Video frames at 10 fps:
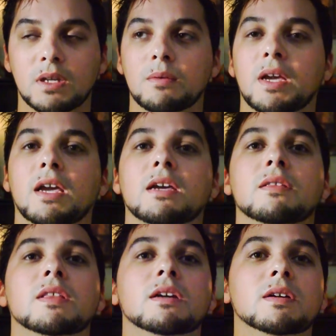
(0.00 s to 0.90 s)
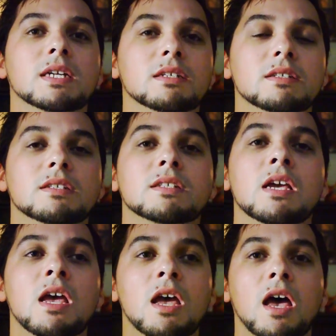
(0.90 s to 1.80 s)
okay, there is
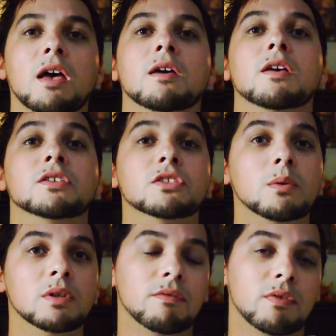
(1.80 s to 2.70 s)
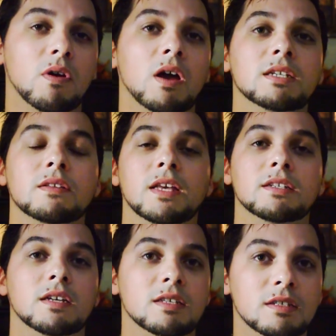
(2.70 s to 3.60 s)
uh, a school of thought
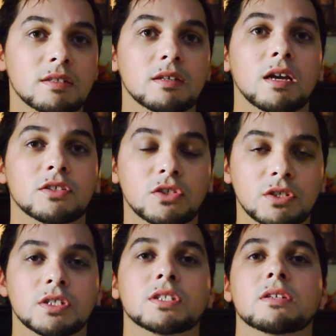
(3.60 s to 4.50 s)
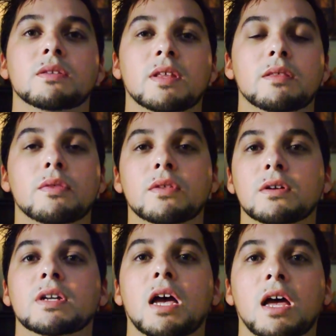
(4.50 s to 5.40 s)
that does assert that the
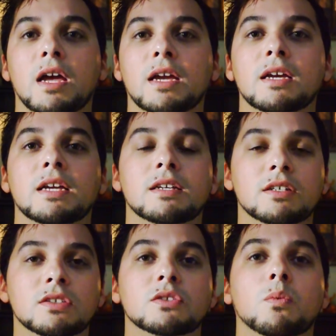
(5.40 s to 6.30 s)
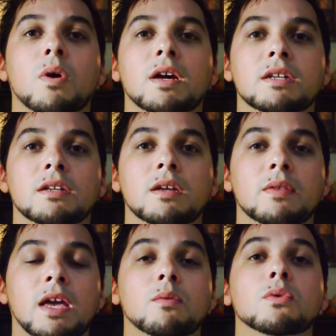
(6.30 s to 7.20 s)
third eye is one
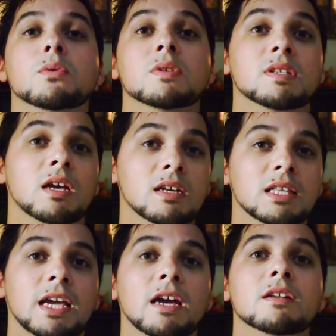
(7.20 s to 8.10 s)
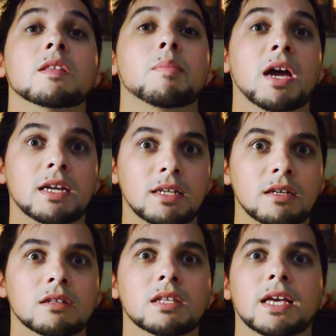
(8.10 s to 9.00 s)
that rules a gland, the
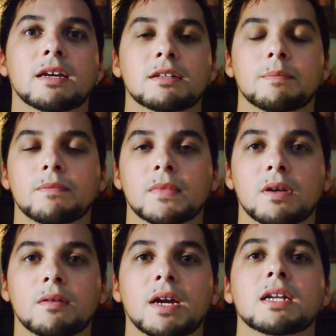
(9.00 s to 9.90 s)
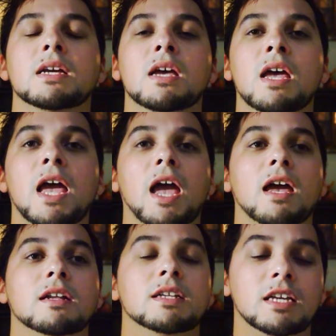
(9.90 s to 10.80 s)
pineal gland, all right?
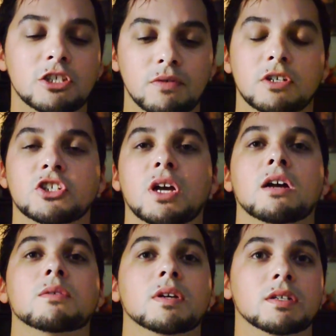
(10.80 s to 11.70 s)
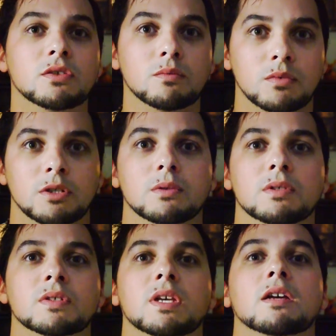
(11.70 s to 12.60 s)
and each of our chakras
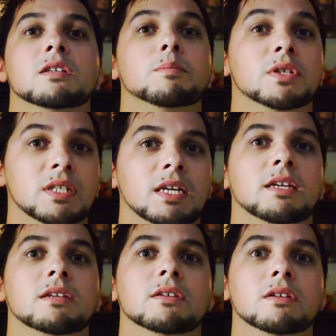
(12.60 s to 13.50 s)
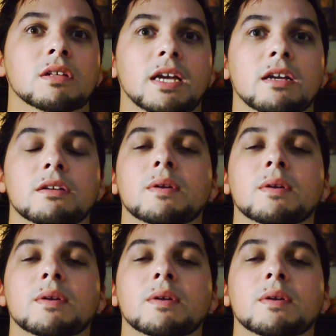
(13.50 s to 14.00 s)
rules a particular gland.